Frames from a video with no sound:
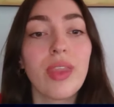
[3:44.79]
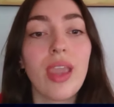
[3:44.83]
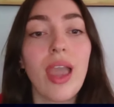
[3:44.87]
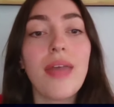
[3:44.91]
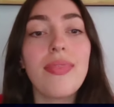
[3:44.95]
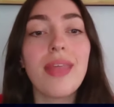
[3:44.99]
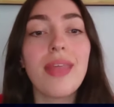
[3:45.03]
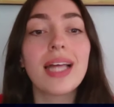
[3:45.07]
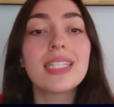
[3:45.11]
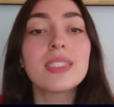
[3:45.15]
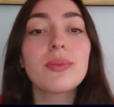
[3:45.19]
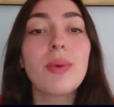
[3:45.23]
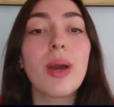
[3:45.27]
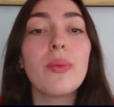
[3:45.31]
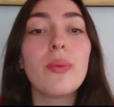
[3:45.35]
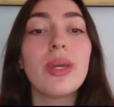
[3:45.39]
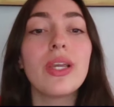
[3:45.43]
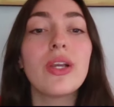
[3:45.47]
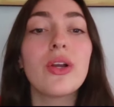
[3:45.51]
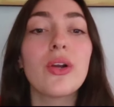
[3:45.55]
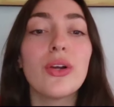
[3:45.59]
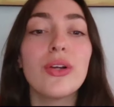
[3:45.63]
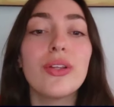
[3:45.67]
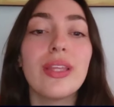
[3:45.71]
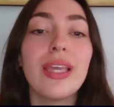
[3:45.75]
And that's why we
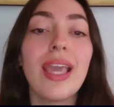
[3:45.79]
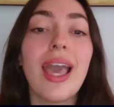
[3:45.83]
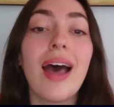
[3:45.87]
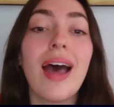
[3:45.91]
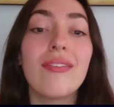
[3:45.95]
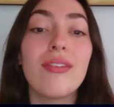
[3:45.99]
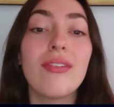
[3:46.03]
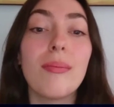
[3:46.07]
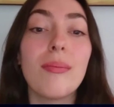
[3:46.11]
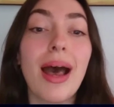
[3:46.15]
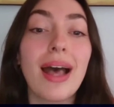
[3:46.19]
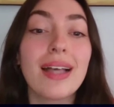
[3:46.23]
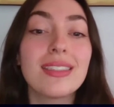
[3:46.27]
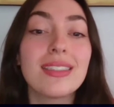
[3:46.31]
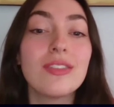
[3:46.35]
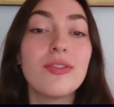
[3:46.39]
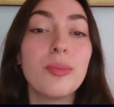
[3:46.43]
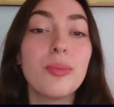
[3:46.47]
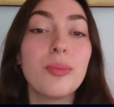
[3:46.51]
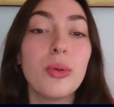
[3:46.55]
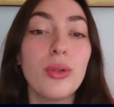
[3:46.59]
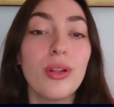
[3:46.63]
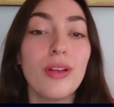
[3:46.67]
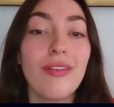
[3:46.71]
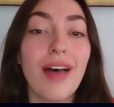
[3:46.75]
currently have a
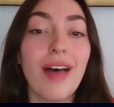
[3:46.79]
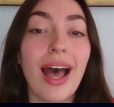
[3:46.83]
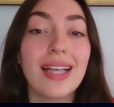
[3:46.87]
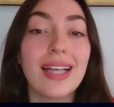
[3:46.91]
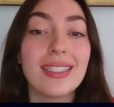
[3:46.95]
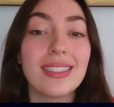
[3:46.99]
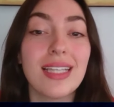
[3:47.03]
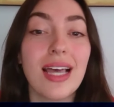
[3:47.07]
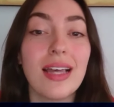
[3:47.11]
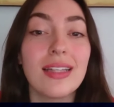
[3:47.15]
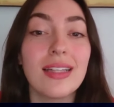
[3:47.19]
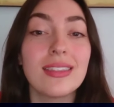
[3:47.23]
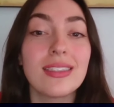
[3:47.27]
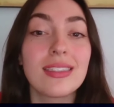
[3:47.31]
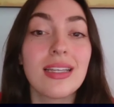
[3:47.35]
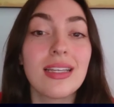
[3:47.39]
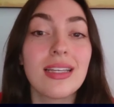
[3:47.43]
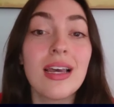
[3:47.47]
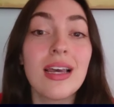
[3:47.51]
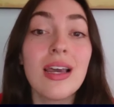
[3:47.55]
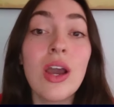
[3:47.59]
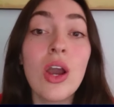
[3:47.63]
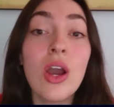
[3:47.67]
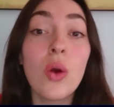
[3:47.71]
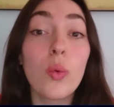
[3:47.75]
massive pool of assets
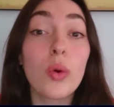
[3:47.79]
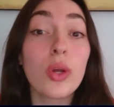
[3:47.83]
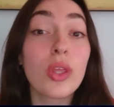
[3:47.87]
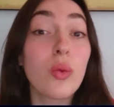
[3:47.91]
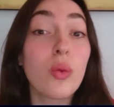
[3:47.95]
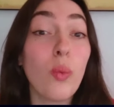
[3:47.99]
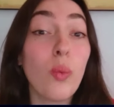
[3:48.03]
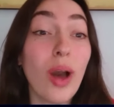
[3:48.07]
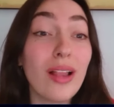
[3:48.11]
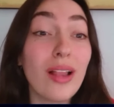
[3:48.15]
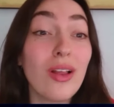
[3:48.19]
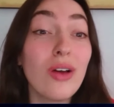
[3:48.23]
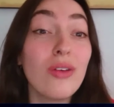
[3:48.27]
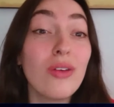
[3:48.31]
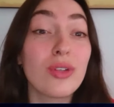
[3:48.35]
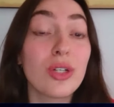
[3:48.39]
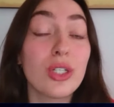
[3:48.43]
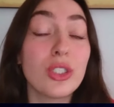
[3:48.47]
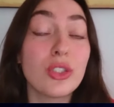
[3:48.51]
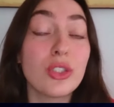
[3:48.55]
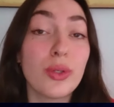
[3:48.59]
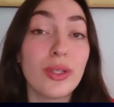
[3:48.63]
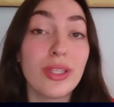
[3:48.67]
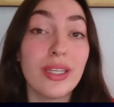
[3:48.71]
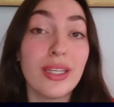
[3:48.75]
worth well over
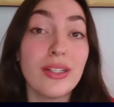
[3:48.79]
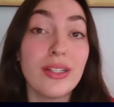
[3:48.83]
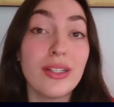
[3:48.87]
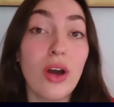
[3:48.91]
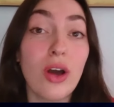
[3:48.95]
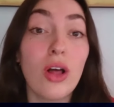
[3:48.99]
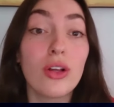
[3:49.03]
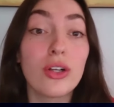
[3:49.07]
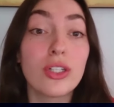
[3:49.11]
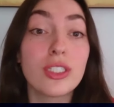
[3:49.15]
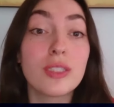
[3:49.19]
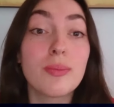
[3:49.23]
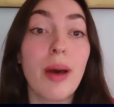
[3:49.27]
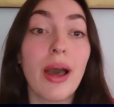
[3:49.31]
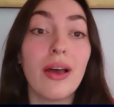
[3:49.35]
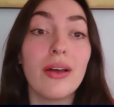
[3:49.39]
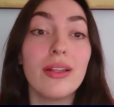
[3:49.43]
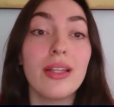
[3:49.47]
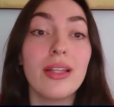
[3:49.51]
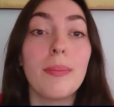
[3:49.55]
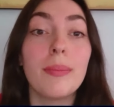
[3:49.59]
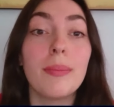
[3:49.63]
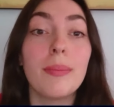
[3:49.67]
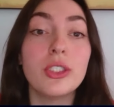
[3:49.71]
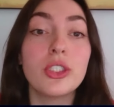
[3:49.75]
a trillion dollars
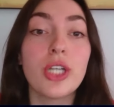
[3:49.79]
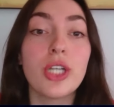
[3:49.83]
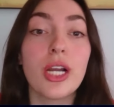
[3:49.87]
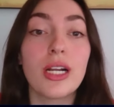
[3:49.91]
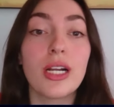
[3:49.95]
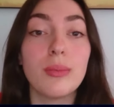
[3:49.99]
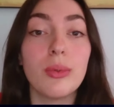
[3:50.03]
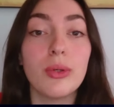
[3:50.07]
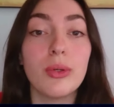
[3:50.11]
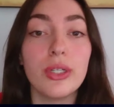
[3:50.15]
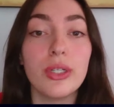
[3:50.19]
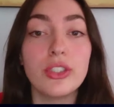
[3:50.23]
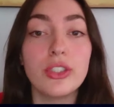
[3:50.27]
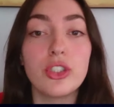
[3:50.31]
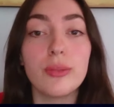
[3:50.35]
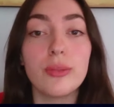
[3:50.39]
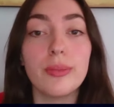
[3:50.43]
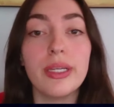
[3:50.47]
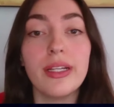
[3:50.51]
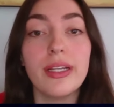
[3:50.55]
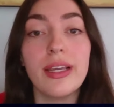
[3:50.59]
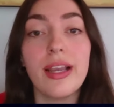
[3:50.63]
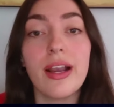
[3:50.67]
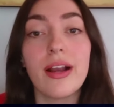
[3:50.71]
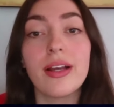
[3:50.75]
piled up in charitable
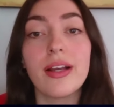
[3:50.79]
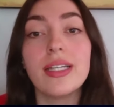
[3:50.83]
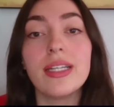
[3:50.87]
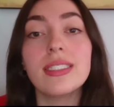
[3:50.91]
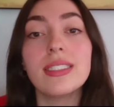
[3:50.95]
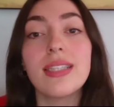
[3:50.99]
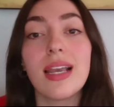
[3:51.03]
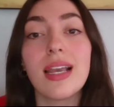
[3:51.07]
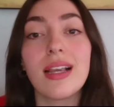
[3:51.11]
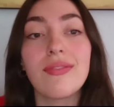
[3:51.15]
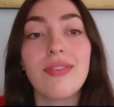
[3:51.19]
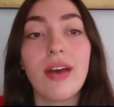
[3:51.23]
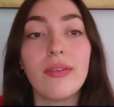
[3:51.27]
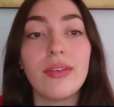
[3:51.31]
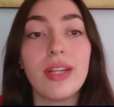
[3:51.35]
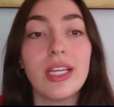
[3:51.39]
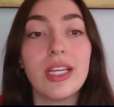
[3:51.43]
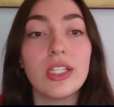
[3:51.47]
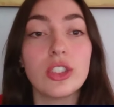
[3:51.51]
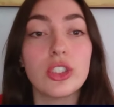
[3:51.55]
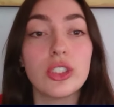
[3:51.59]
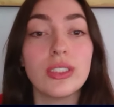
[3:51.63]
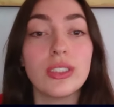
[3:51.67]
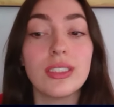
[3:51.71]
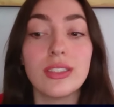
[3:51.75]
intermediaries like
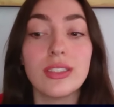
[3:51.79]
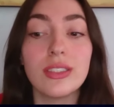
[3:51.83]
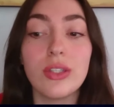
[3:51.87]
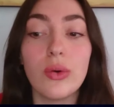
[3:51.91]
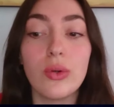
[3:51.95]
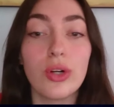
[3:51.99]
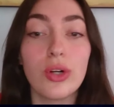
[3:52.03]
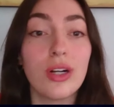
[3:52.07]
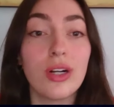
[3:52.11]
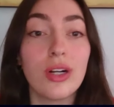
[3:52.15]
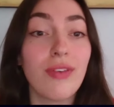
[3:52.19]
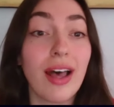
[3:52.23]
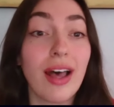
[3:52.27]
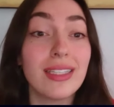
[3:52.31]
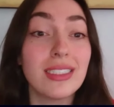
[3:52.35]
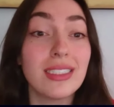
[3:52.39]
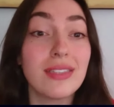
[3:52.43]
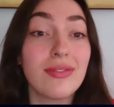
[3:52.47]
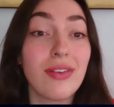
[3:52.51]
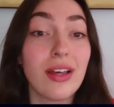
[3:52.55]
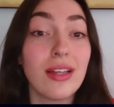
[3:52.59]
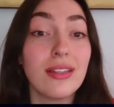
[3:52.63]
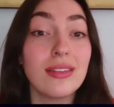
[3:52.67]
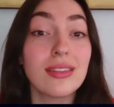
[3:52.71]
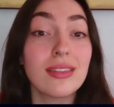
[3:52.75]
foundations and donor advised
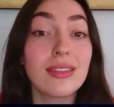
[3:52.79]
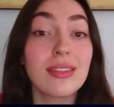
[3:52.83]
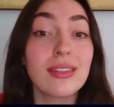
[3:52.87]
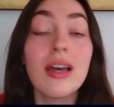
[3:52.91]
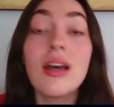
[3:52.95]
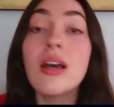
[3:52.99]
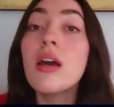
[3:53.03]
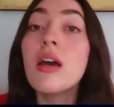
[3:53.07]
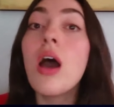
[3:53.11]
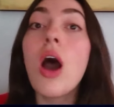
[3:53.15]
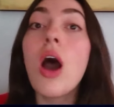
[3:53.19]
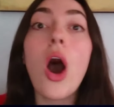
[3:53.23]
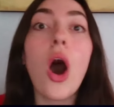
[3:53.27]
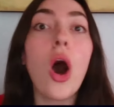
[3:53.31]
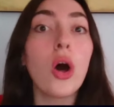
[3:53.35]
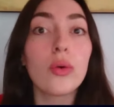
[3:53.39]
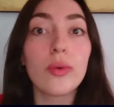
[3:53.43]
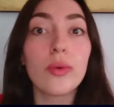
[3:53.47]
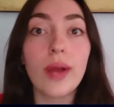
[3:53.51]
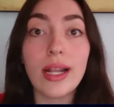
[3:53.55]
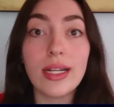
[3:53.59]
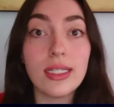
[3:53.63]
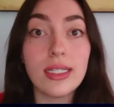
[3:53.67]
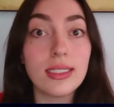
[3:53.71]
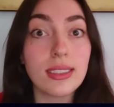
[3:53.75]
funds,
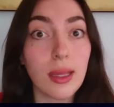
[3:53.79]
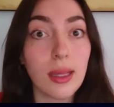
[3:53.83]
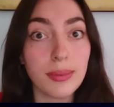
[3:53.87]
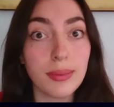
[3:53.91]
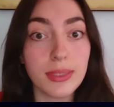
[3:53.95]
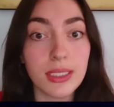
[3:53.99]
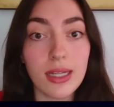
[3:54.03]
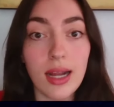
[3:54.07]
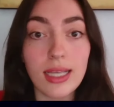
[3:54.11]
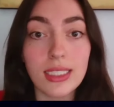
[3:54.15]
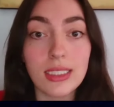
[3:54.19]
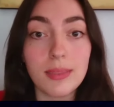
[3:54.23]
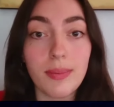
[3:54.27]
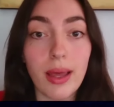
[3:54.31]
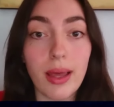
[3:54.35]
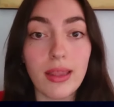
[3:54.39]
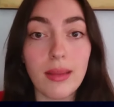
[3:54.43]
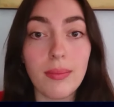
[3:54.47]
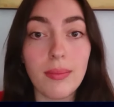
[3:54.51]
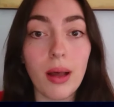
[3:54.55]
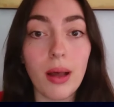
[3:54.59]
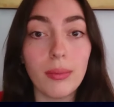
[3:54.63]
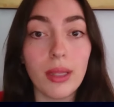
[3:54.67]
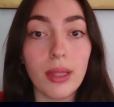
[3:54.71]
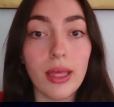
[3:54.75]
already subsidized by
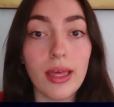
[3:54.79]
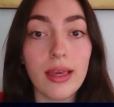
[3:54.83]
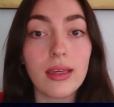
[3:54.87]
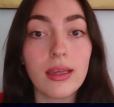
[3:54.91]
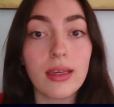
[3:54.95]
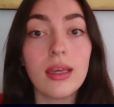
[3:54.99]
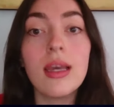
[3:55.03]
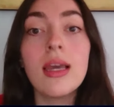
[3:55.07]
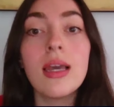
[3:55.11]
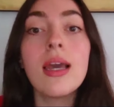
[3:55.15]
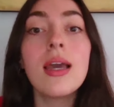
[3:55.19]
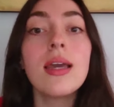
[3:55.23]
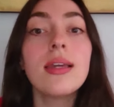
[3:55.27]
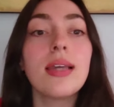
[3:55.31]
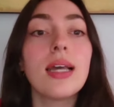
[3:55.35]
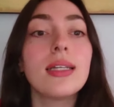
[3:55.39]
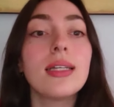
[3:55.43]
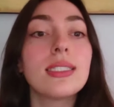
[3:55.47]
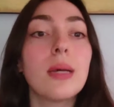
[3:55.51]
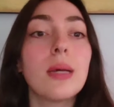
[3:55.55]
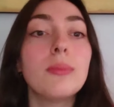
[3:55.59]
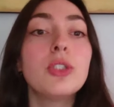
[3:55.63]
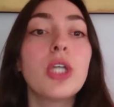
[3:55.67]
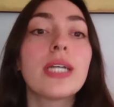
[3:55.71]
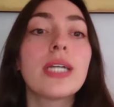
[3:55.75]
the public, yet
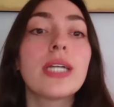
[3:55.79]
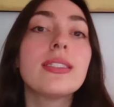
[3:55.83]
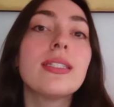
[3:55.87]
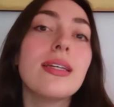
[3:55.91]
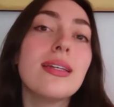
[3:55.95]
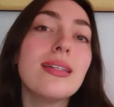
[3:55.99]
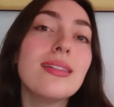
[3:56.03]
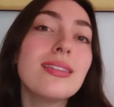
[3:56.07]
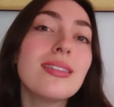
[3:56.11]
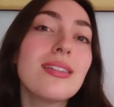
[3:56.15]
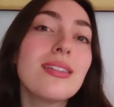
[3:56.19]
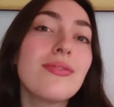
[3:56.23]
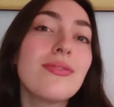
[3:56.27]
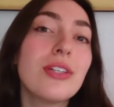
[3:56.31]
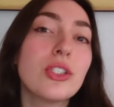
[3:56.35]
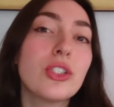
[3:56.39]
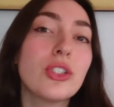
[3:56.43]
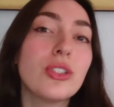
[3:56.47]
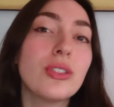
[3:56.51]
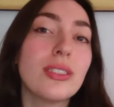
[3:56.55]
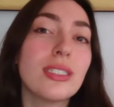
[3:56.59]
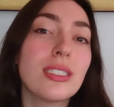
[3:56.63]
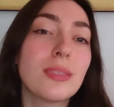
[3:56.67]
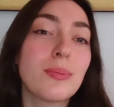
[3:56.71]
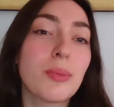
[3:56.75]
subject to
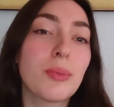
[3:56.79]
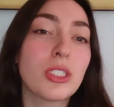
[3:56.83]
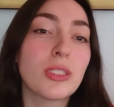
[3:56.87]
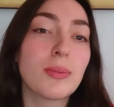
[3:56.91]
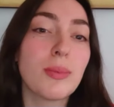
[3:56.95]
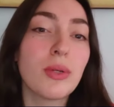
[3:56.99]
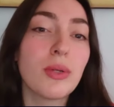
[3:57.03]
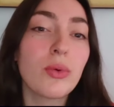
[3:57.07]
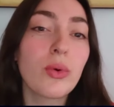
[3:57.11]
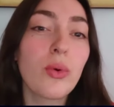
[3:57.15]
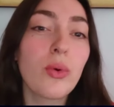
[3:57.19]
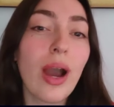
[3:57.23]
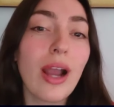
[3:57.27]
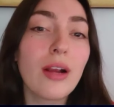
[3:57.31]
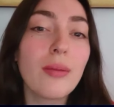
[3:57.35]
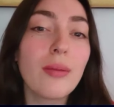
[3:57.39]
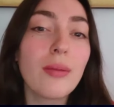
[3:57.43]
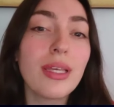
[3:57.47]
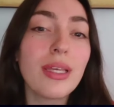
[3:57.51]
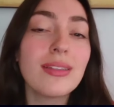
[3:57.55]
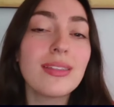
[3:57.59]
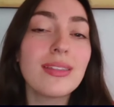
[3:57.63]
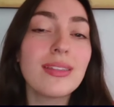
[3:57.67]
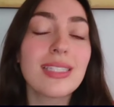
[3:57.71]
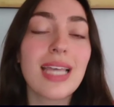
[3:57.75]
insufficient disbursement
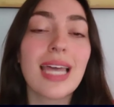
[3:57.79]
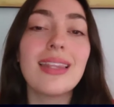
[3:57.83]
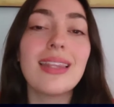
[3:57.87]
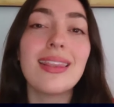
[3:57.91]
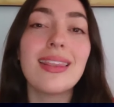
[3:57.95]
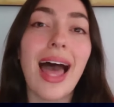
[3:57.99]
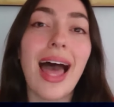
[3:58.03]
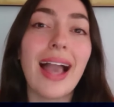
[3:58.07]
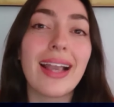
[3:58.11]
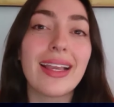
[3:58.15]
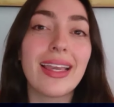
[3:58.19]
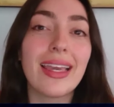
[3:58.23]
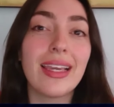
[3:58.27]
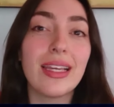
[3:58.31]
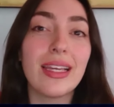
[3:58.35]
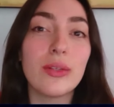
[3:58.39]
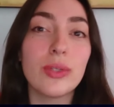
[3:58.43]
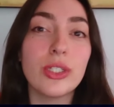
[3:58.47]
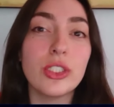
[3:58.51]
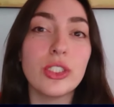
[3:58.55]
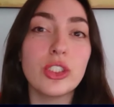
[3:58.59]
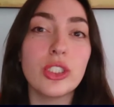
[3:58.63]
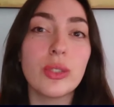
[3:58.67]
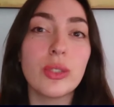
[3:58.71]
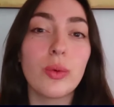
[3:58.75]
requirements and lagging in
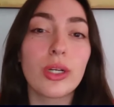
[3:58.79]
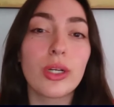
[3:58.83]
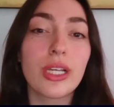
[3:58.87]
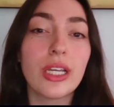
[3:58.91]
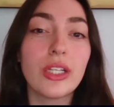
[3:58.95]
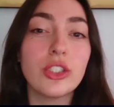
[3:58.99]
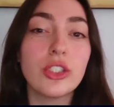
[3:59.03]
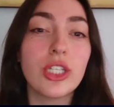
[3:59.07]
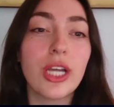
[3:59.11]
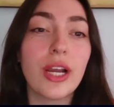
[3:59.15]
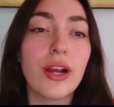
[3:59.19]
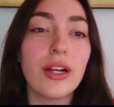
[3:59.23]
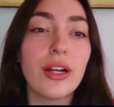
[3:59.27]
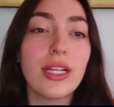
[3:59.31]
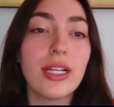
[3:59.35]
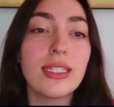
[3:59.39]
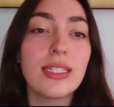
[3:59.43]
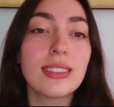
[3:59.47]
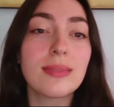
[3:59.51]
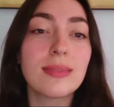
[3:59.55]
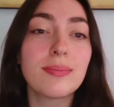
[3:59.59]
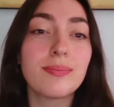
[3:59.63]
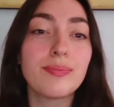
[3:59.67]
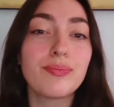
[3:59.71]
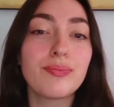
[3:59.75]
reaching working
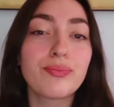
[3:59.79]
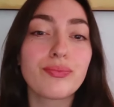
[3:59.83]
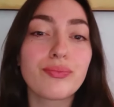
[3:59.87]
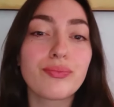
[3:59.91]
charities.